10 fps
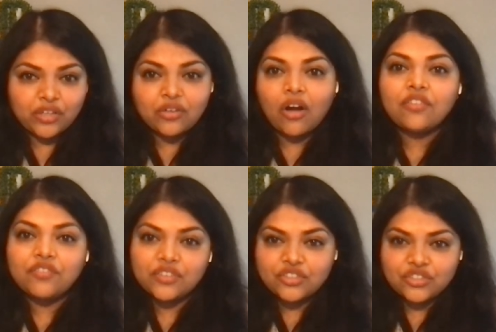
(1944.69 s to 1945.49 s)
The
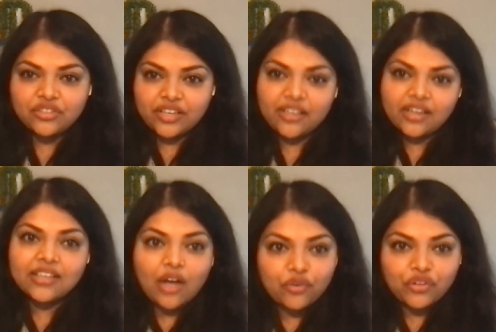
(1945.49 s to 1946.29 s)
confidence should
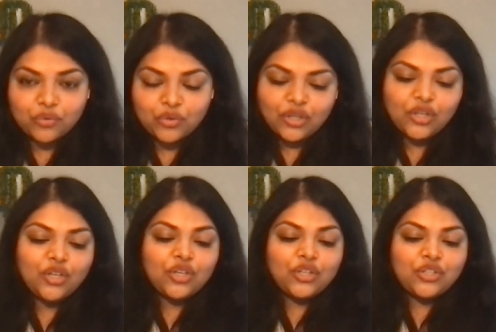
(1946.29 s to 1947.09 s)
radiate out of you
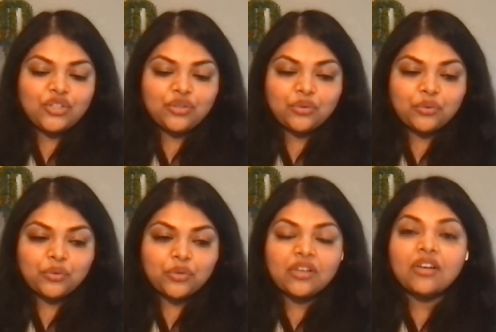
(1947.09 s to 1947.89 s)

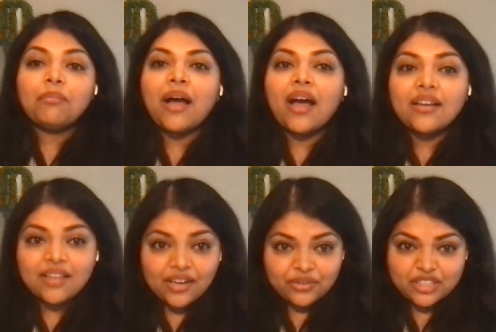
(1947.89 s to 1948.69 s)
to command
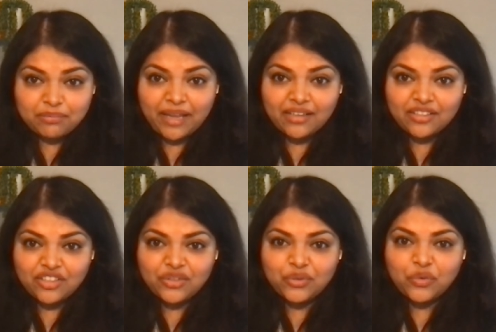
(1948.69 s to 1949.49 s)
that respect.
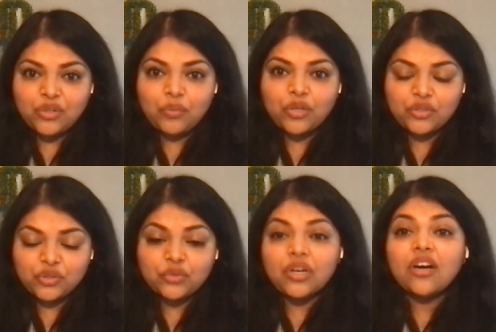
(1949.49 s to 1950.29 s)
You don't want
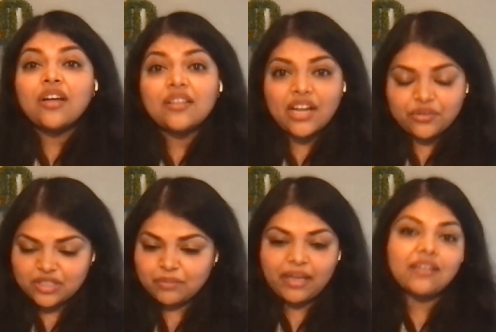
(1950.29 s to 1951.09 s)
to earn that
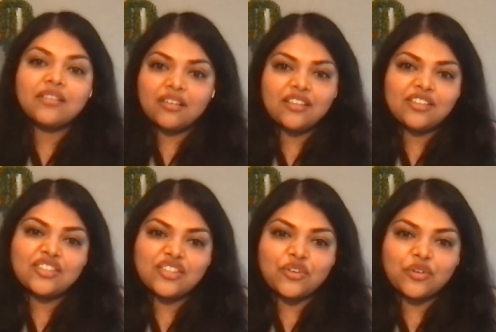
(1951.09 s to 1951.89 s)
respect.
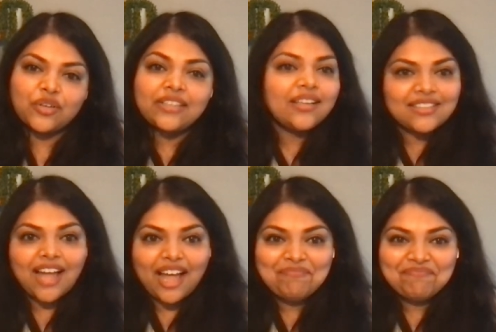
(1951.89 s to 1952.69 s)
So it takes
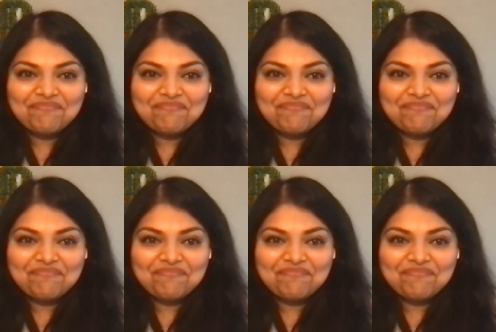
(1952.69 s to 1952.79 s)
time.